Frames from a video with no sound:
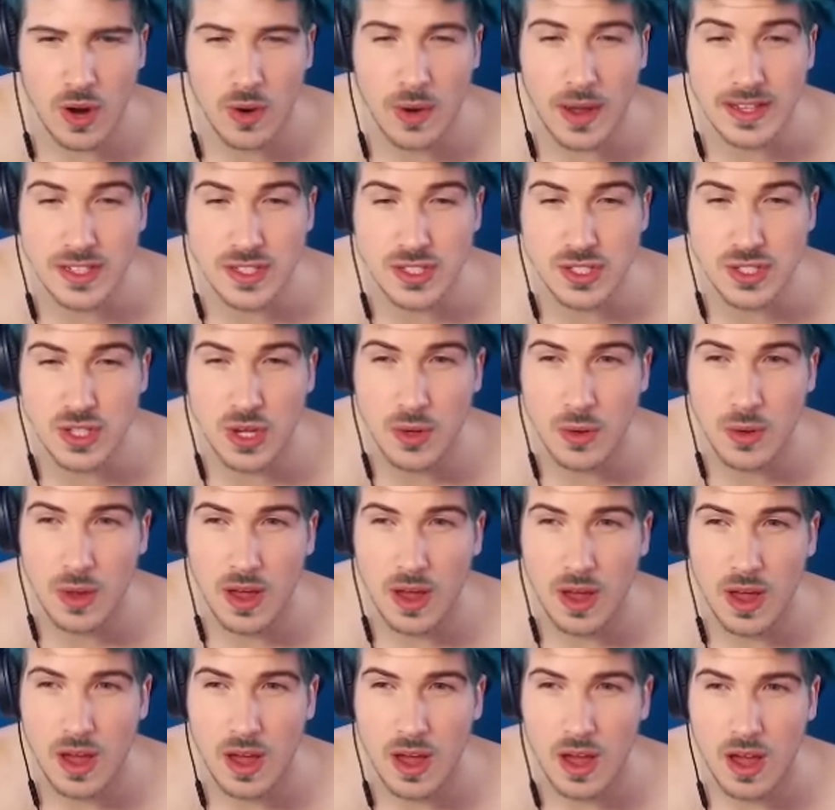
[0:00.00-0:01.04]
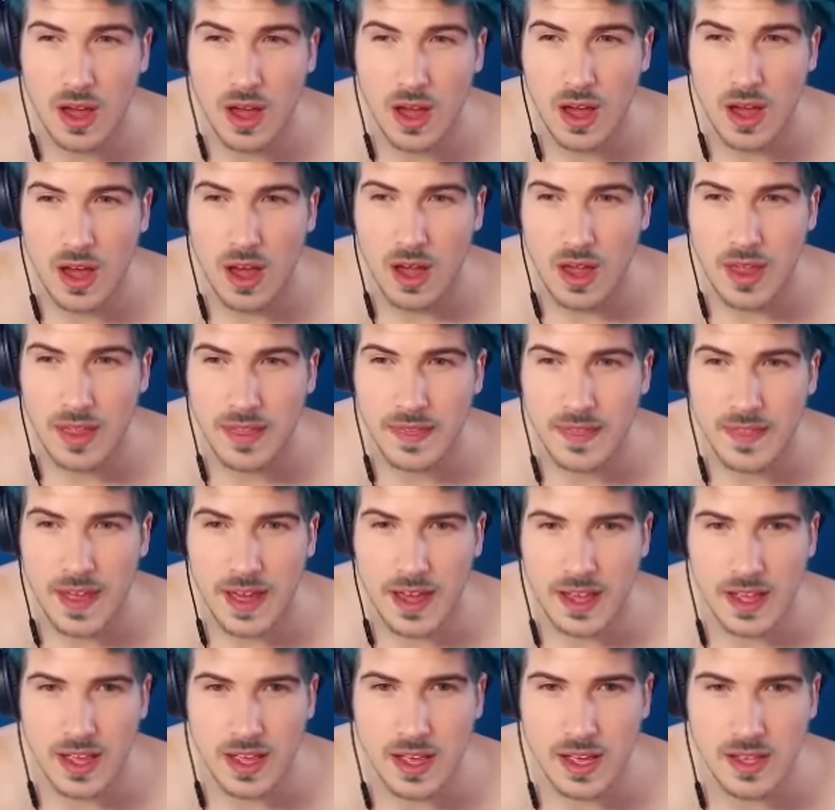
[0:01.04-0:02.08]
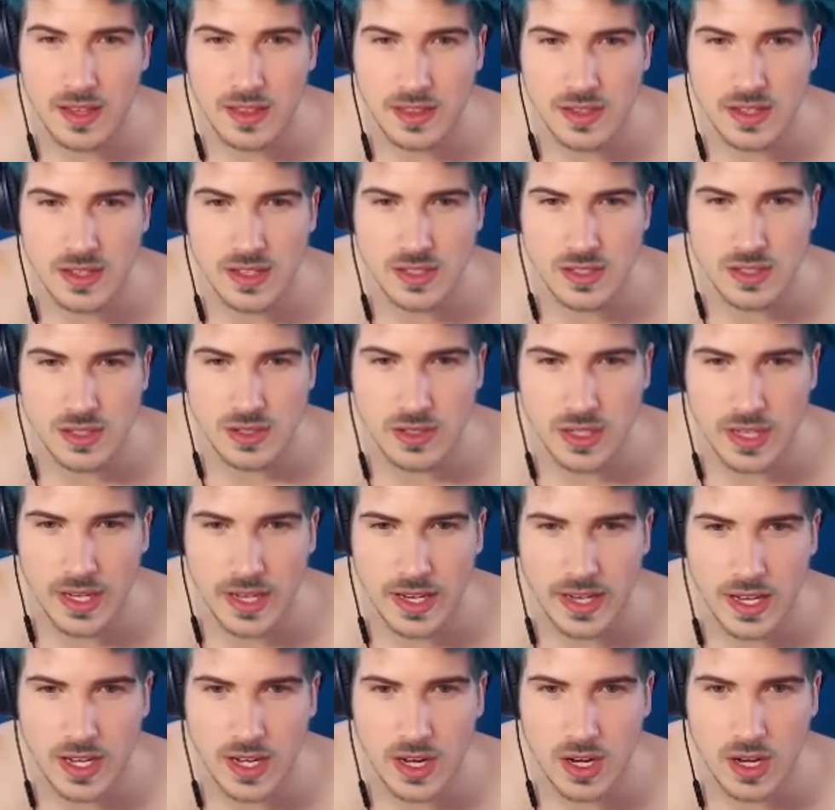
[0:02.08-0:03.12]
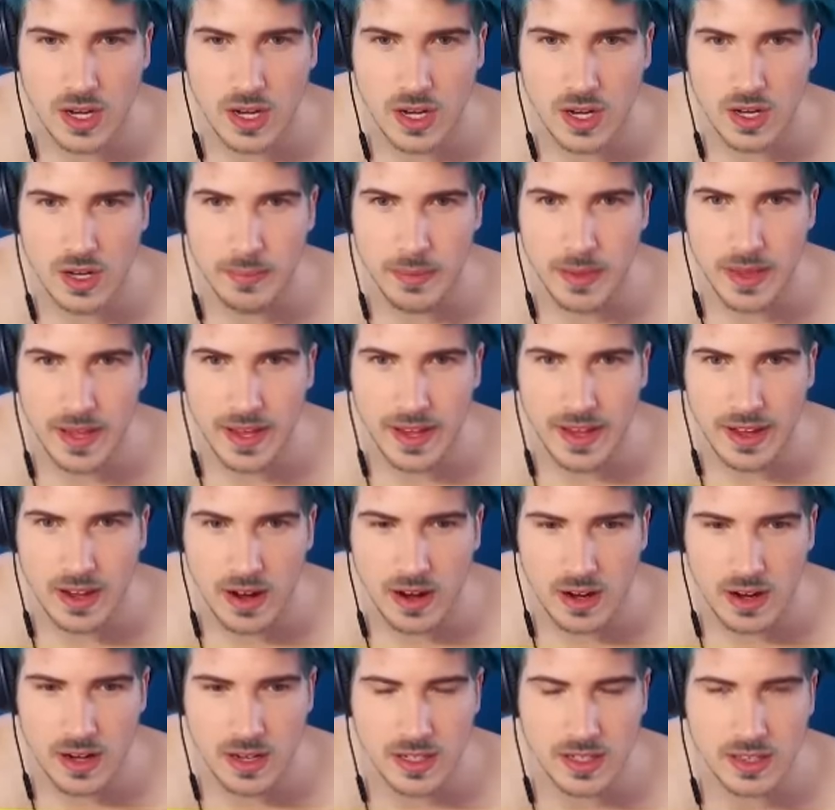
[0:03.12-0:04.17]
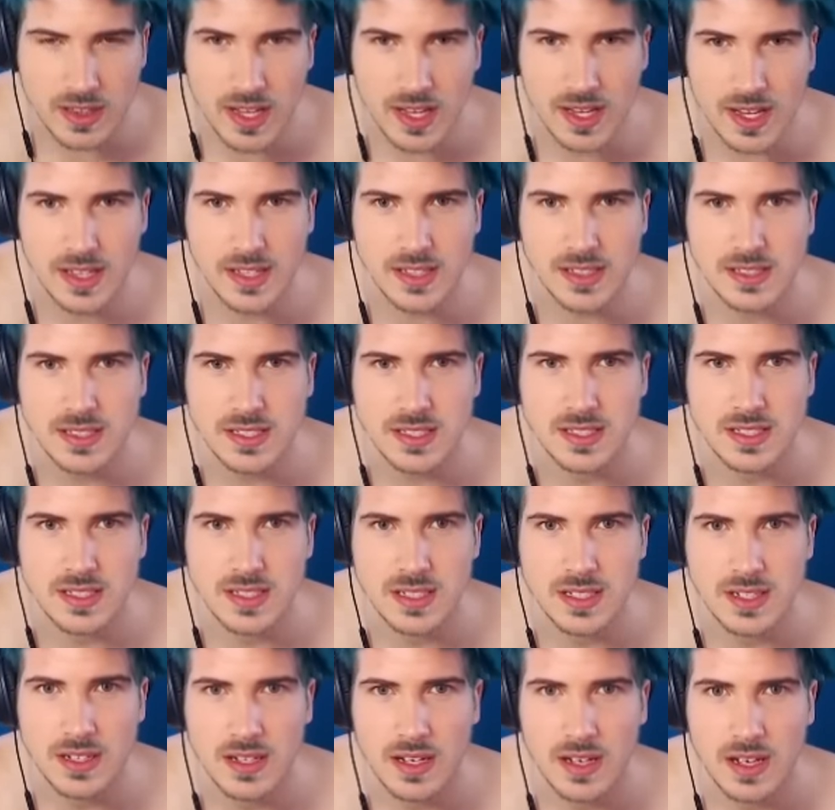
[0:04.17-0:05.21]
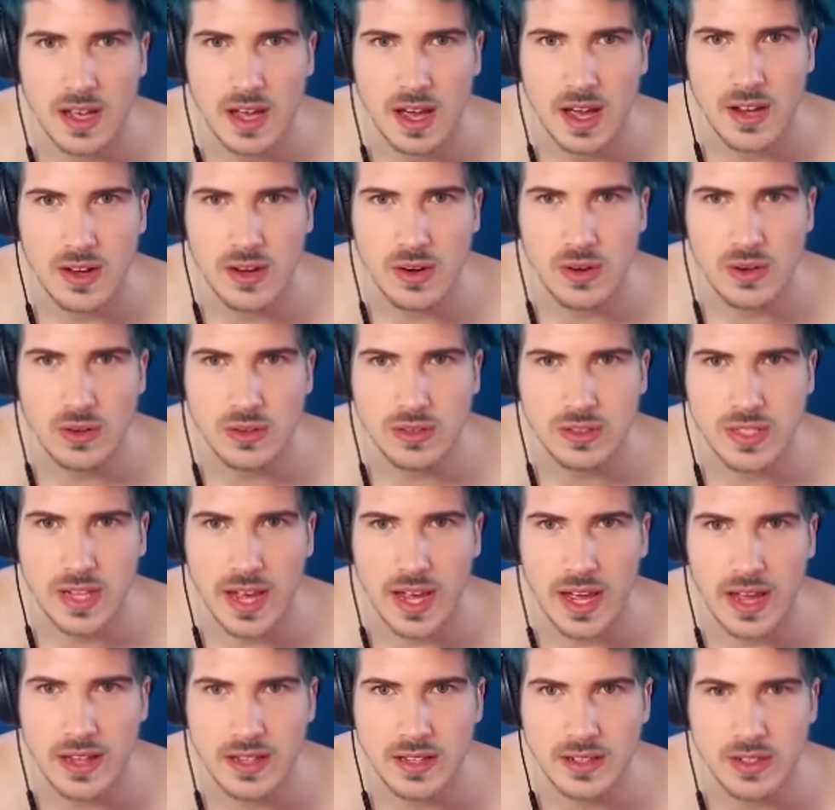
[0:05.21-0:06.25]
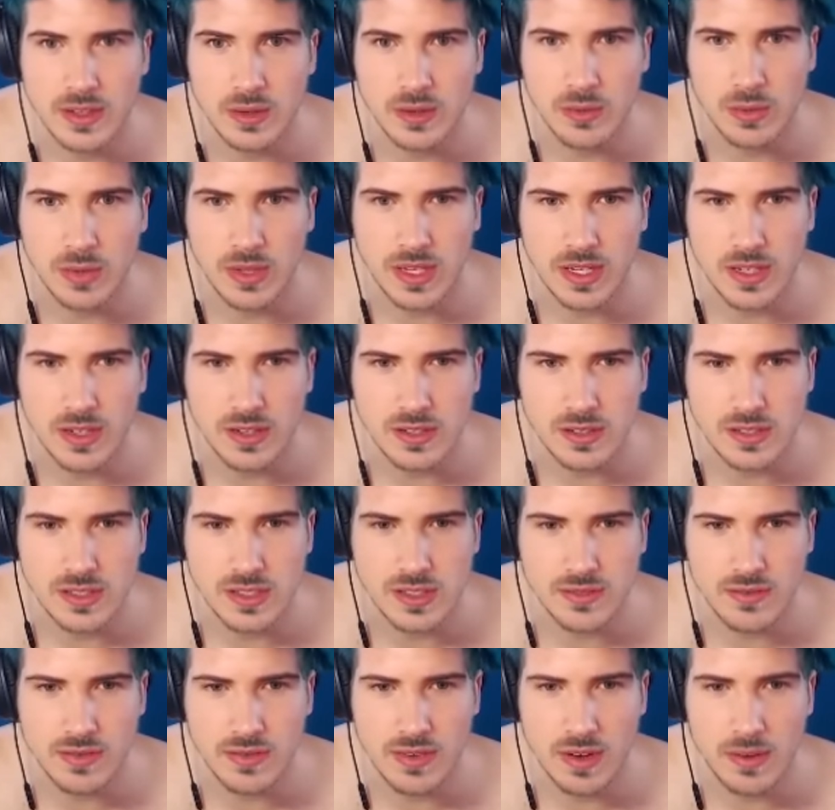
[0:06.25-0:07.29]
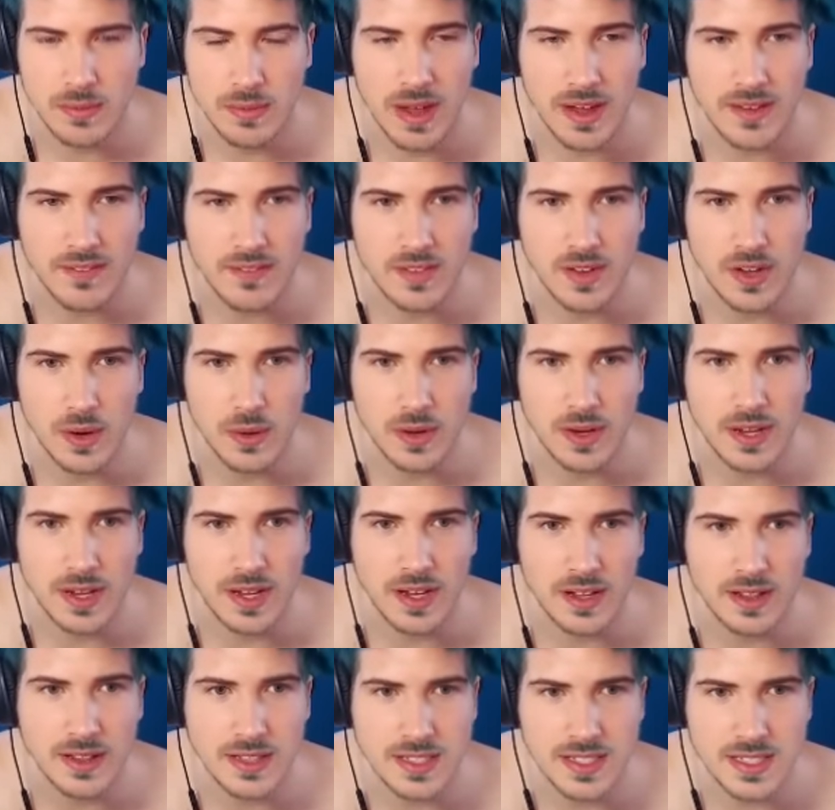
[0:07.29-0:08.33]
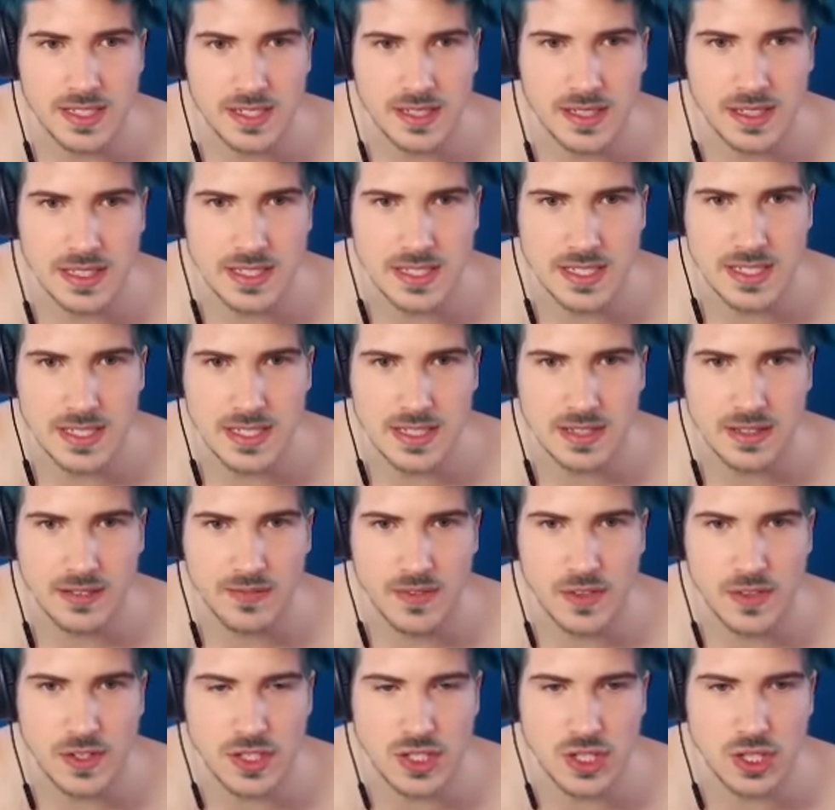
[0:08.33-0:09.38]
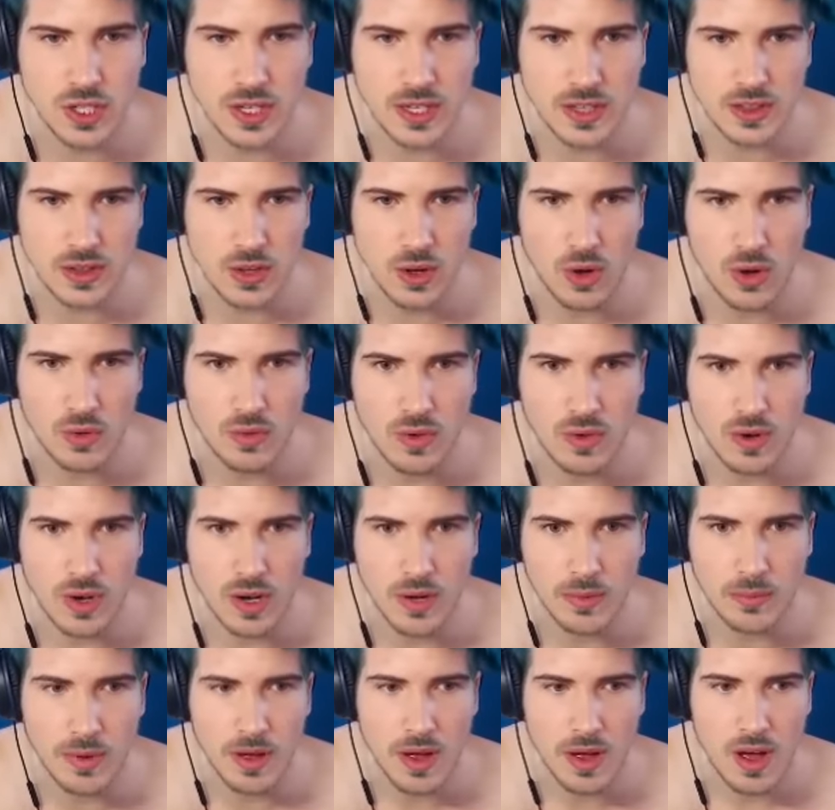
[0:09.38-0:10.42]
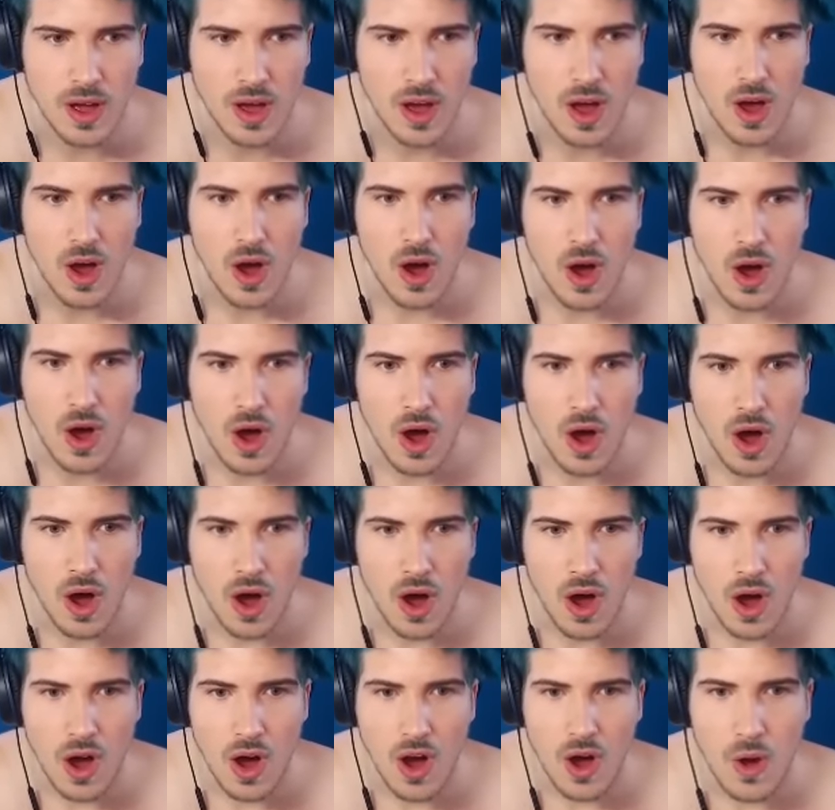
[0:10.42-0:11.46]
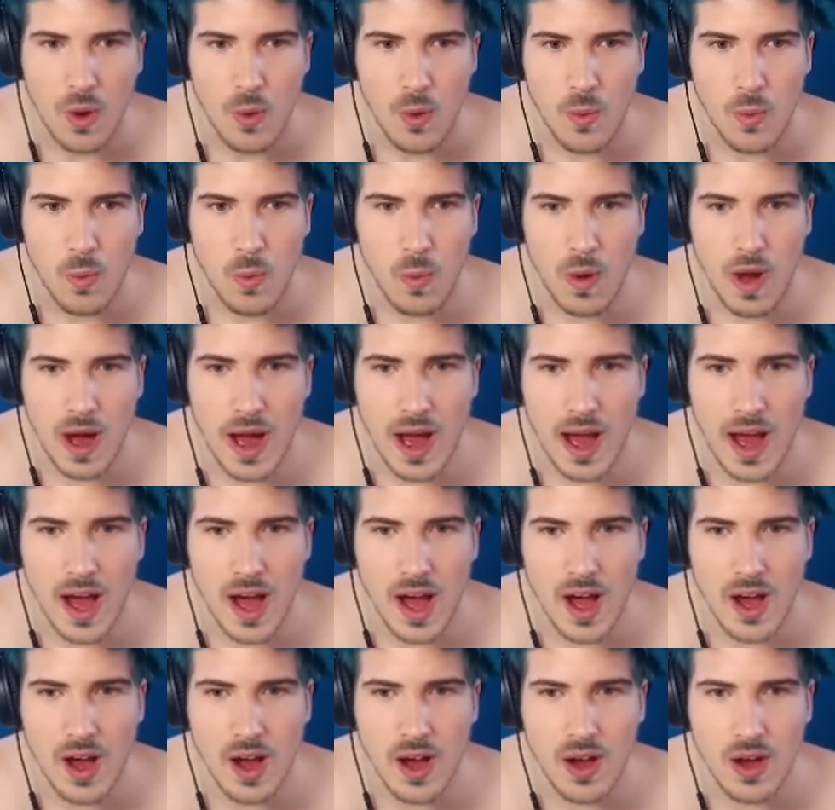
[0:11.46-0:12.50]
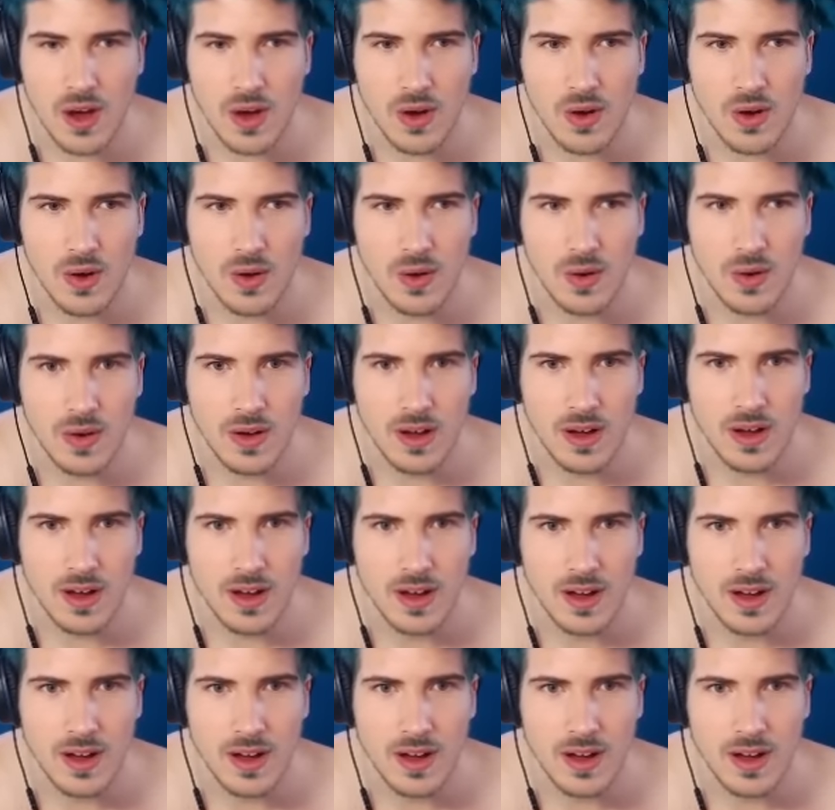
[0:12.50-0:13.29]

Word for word: Okay, so that, these are like playing card things? An old calendar, what year is it from? I have no idea. Let's let's first look at the whole room. Oh, wow.